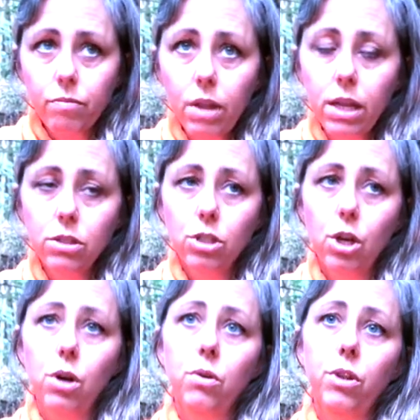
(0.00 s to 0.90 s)
And
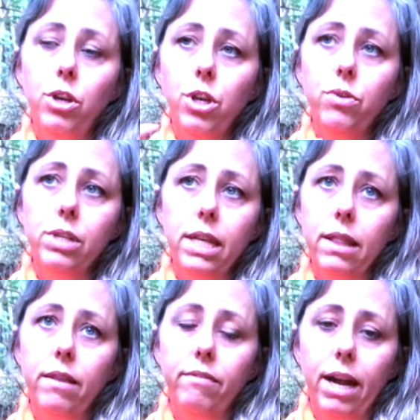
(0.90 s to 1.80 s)
so they're
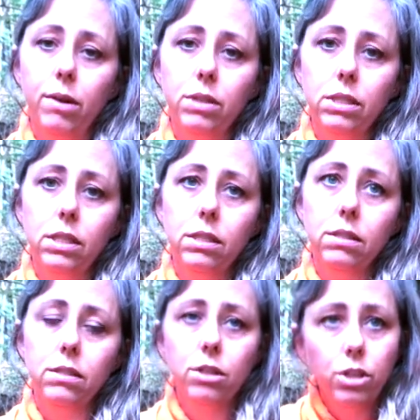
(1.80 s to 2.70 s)
using the
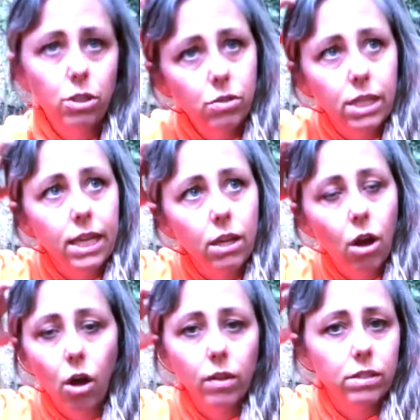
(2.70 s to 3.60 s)
viruses, they're using
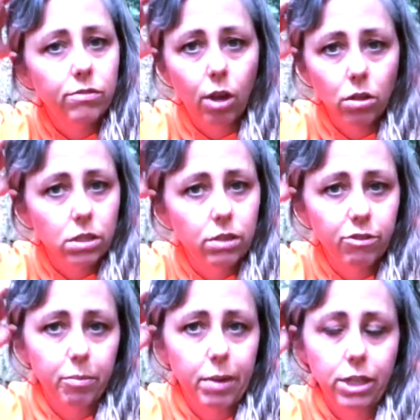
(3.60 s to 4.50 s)
all this false
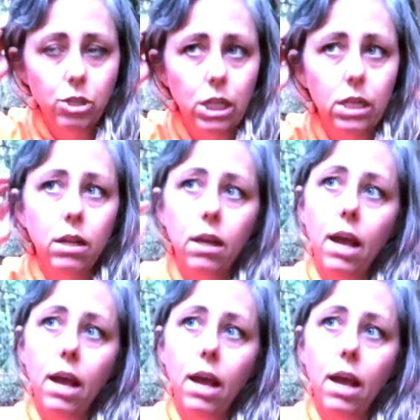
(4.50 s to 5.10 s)
information,